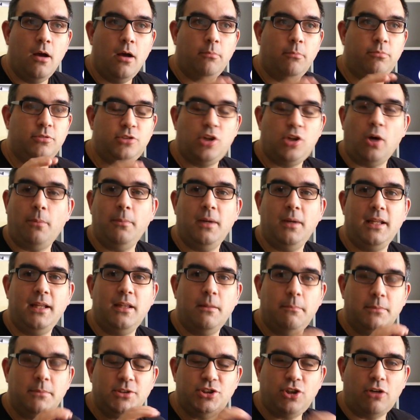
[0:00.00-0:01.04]
predominantly the
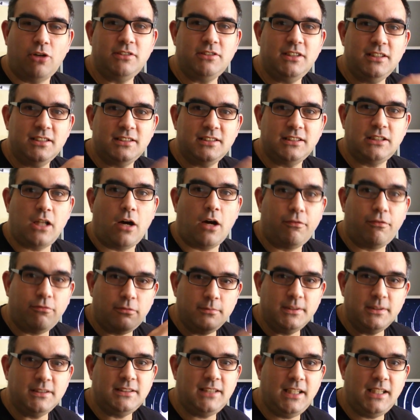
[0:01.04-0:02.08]
majority of the stuff from
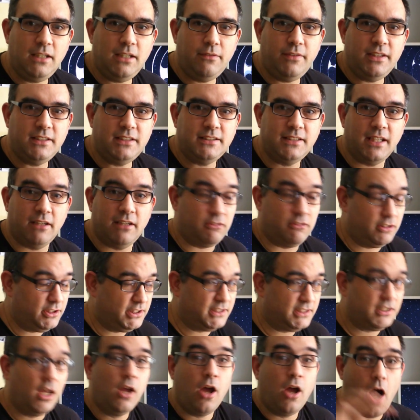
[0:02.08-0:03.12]
the TV series